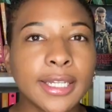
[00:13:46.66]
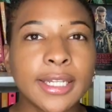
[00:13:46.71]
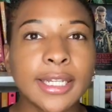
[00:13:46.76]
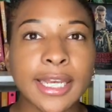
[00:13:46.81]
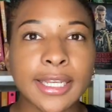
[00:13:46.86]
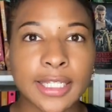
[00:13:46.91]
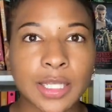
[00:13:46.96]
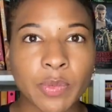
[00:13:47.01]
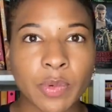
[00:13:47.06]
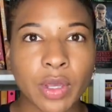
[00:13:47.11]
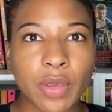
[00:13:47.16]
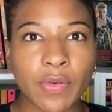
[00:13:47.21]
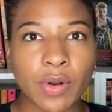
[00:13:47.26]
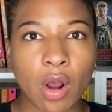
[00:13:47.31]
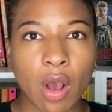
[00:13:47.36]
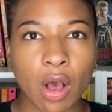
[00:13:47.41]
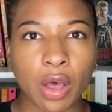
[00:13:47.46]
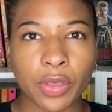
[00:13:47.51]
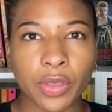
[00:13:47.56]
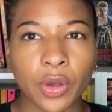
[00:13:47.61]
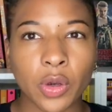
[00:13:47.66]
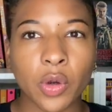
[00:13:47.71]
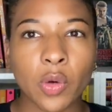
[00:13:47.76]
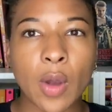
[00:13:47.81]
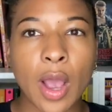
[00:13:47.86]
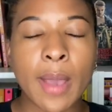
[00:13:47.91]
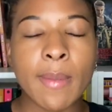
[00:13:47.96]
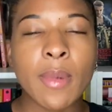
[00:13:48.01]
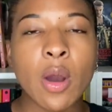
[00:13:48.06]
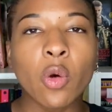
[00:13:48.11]
Next up, we have an author who
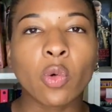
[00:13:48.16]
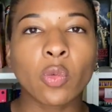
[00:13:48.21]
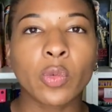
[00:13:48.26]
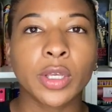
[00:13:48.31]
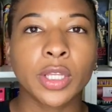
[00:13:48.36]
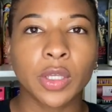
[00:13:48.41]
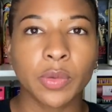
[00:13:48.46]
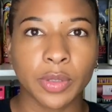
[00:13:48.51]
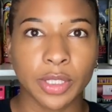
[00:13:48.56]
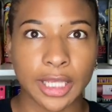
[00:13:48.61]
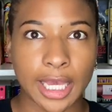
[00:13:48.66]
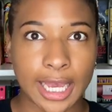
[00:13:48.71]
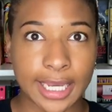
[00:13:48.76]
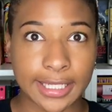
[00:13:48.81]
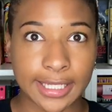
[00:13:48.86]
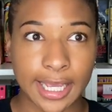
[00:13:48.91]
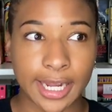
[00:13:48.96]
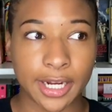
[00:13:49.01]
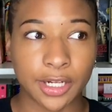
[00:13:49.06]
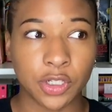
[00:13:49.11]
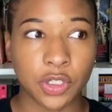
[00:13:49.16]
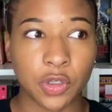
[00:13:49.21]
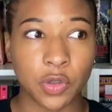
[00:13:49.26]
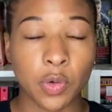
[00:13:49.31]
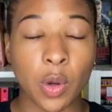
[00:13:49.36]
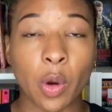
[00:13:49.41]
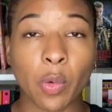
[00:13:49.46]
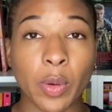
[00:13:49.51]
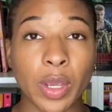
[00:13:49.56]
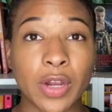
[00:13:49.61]
I'm really, really excited
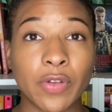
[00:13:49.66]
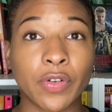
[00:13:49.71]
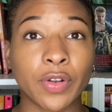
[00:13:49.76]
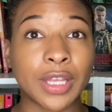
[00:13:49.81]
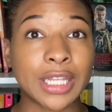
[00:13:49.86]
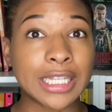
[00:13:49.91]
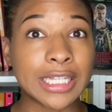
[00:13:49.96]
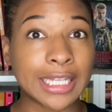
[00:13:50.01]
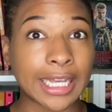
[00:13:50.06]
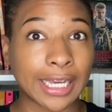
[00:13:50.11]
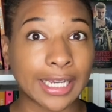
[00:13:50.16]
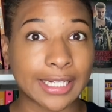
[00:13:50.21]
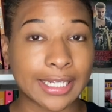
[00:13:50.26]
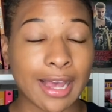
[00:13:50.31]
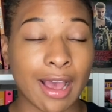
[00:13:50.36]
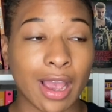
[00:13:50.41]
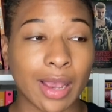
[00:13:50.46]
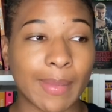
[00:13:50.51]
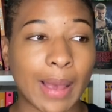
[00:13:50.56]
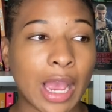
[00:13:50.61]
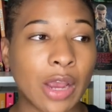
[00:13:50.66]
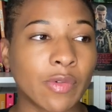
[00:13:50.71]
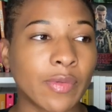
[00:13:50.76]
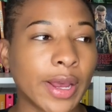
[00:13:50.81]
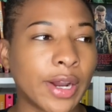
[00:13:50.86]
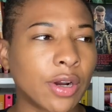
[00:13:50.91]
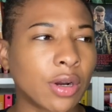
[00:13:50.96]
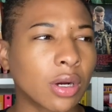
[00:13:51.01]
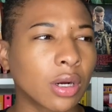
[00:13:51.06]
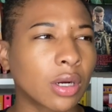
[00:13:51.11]
to read for the second time. I
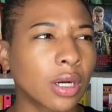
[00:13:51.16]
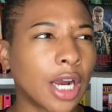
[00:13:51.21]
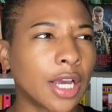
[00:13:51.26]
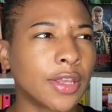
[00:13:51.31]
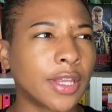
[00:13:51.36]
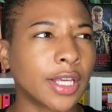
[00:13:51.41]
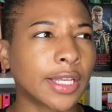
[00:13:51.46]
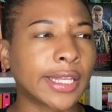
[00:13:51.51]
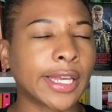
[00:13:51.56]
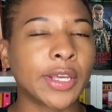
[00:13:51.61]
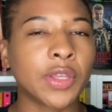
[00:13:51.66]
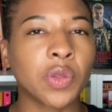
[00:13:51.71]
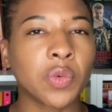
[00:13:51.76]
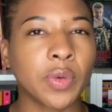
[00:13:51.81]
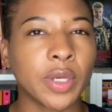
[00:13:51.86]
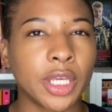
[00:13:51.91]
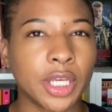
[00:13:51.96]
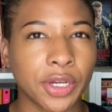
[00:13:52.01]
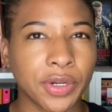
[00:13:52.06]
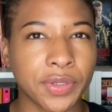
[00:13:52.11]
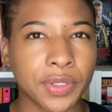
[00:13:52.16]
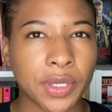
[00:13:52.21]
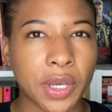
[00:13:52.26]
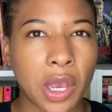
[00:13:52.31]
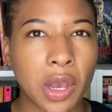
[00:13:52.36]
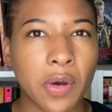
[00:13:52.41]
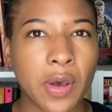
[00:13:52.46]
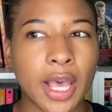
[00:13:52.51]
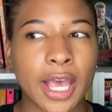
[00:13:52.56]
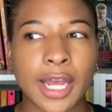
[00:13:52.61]
read her, I think, like 3 years
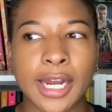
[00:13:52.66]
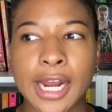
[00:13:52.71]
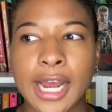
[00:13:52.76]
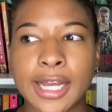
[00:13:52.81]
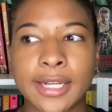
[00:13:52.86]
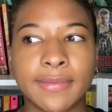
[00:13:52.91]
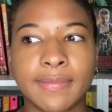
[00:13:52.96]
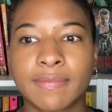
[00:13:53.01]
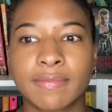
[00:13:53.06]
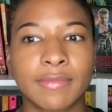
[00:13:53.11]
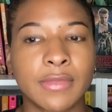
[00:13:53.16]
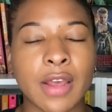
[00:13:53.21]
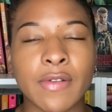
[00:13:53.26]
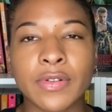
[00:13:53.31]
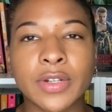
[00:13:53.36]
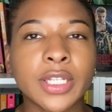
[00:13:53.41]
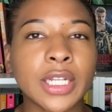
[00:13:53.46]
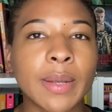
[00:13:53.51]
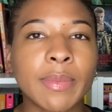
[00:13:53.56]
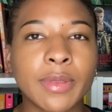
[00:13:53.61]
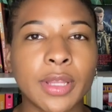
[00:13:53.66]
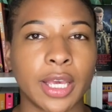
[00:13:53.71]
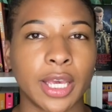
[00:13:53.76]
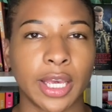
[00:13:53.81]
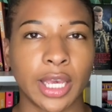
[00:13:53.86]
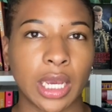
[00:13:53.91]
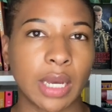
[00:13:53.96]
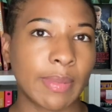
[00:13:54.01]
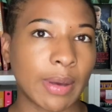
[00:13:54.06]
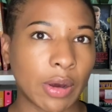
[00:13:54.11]
ago, and I never stopped
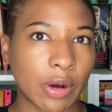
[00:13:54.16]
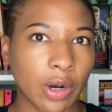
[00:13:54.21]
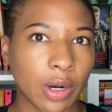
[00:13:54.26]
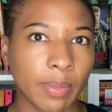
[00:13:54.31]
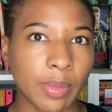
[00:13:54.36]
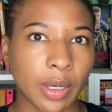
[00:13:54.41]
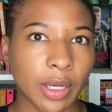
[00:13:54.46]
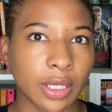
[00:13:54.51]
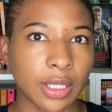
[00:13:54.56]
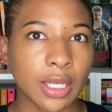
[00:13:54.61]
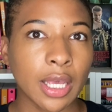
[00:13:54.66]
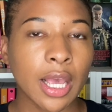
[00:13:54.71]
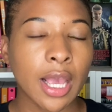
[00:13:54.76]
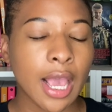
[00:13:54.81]
thinking about her book.